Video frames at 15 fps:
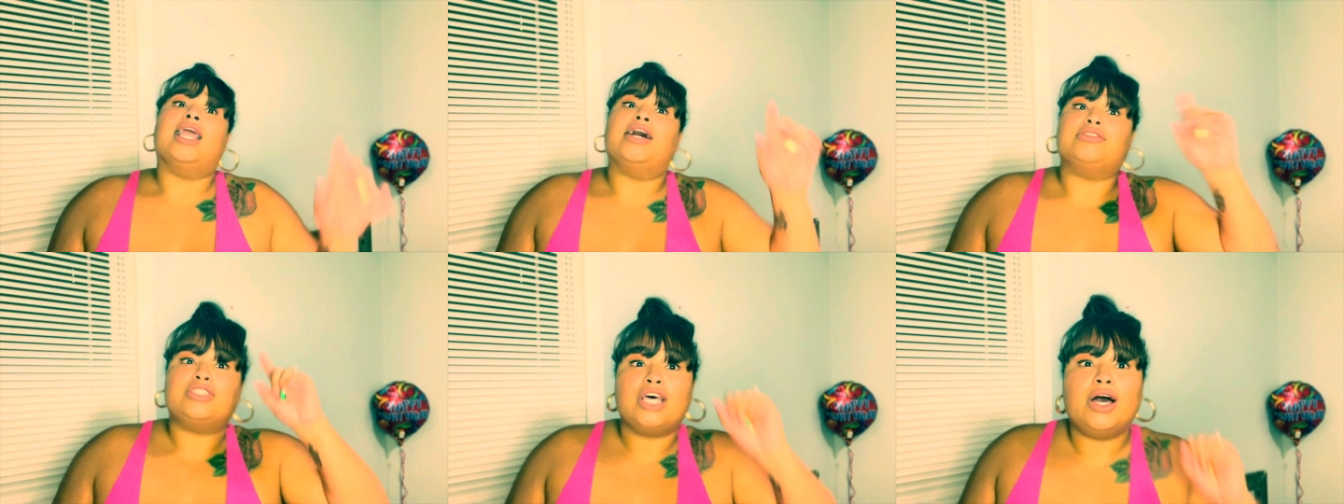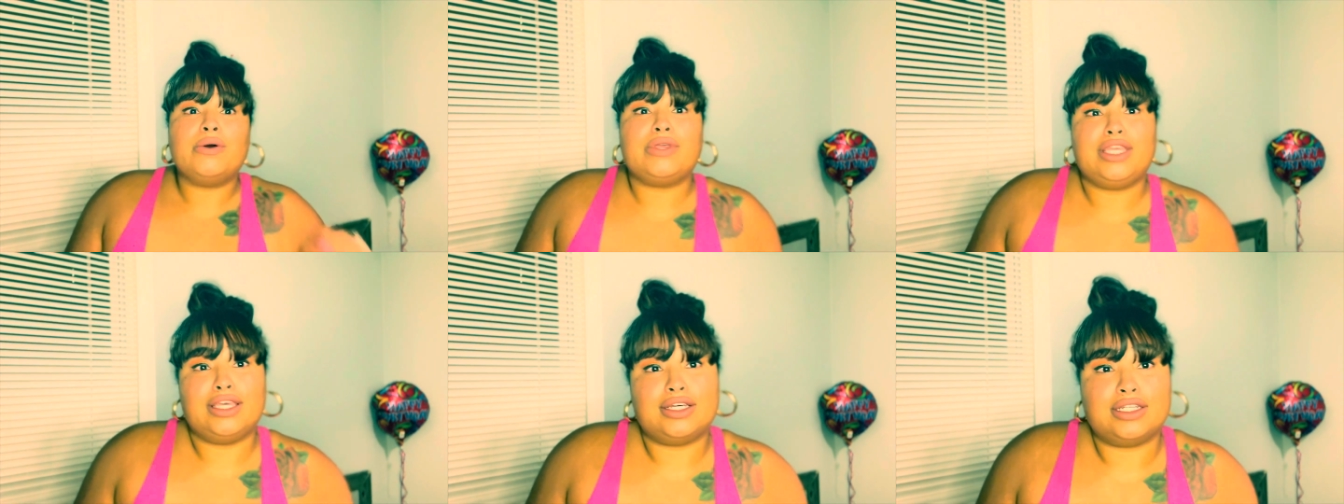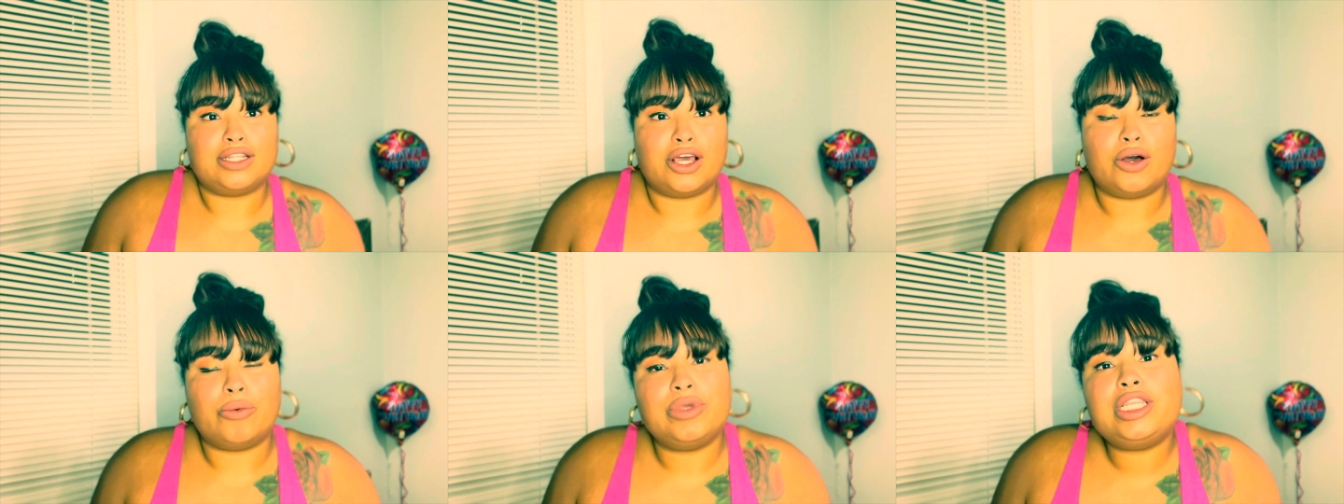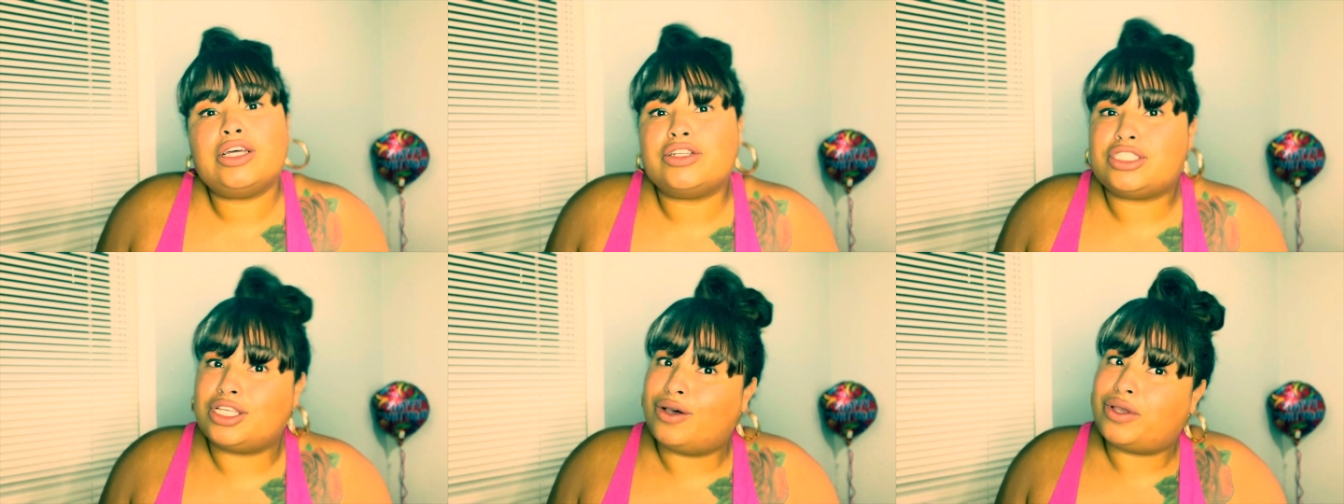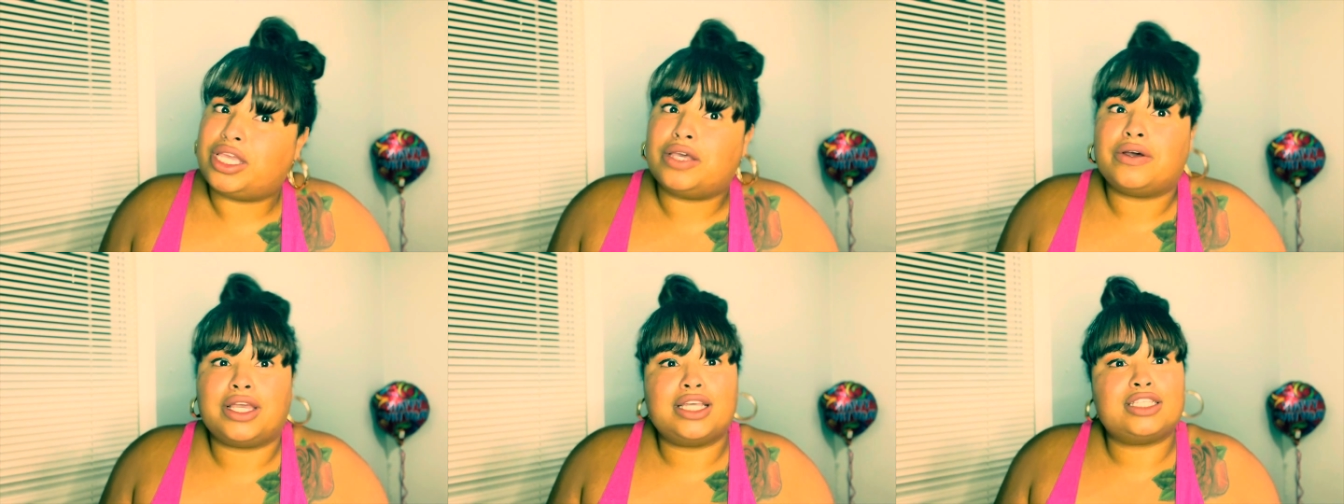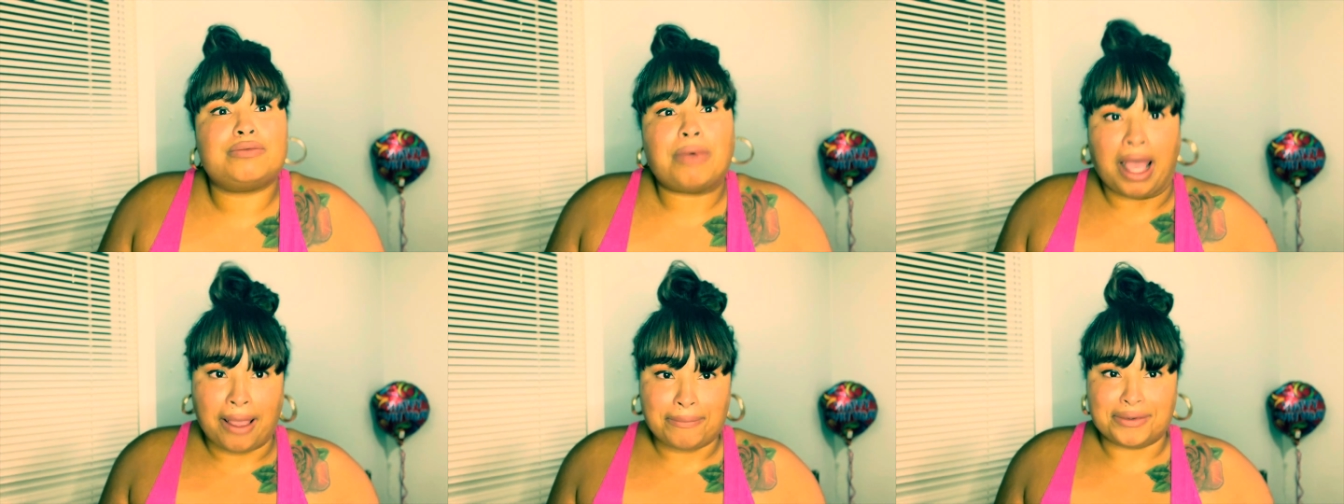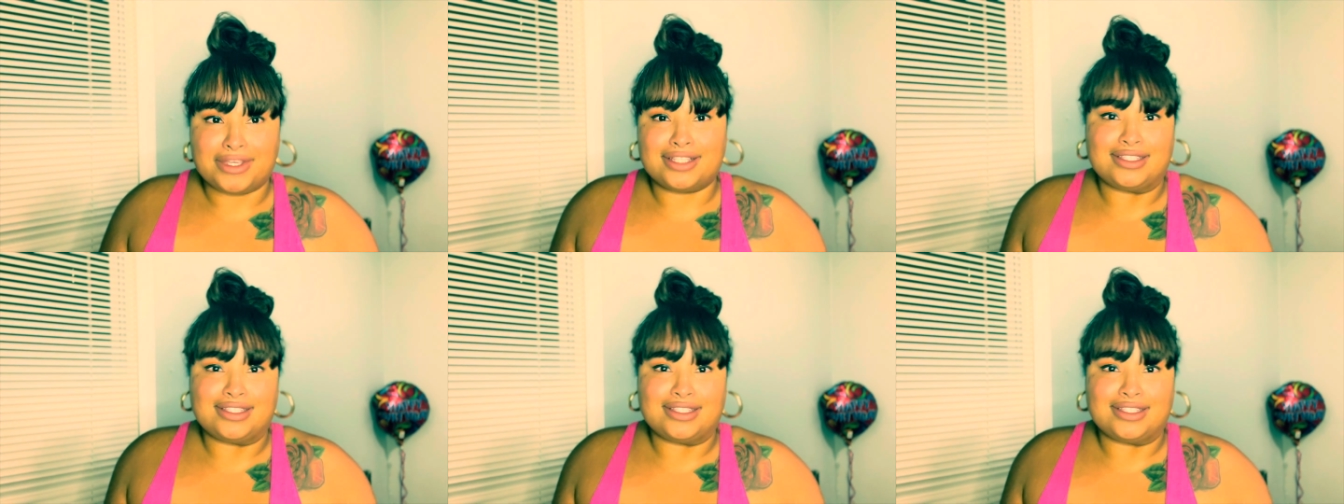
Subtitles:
Now, Tokyo, though, we know Tokyo gets popping,